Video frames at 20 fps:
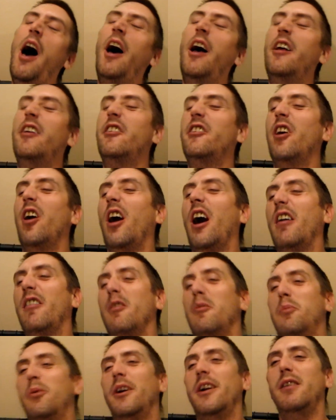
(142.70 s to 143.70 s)
Still have
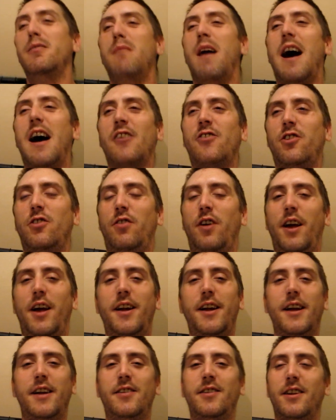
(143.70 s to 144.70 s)
a pretty massive
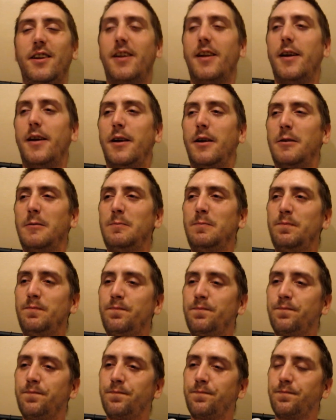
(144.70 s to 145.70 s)
headache today.
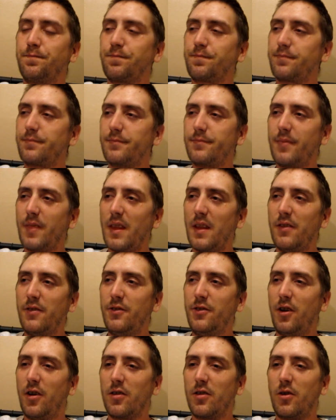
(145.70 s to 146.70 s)

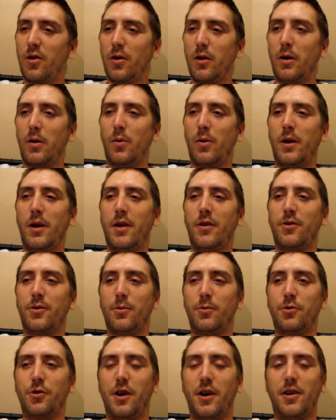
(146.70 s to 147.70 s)
It's not going away, so
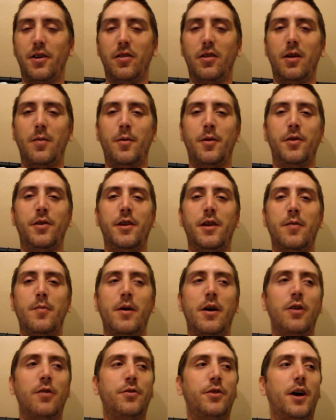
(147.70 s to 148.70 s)
I'm trying to limit the
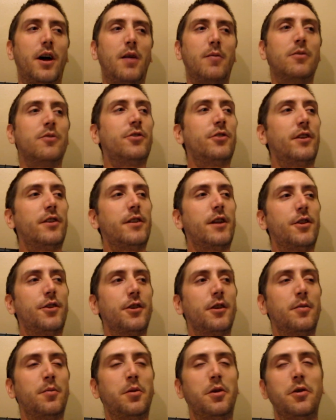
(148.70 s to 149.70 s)
amount of time I'm sitting at the
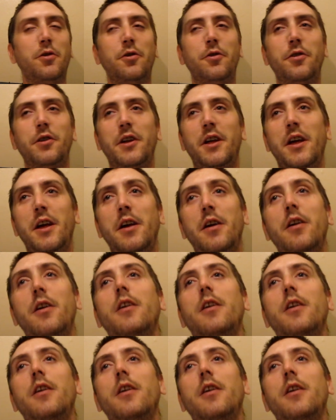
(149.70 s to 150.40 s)
computer today.